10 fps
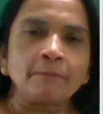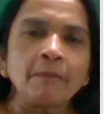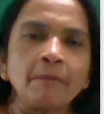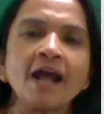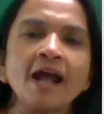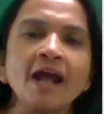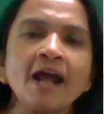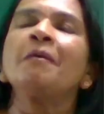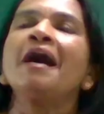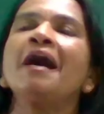
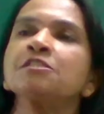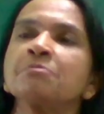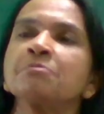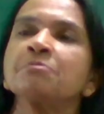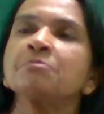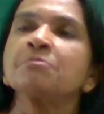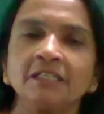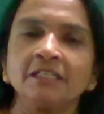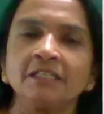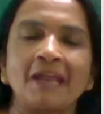past participle verb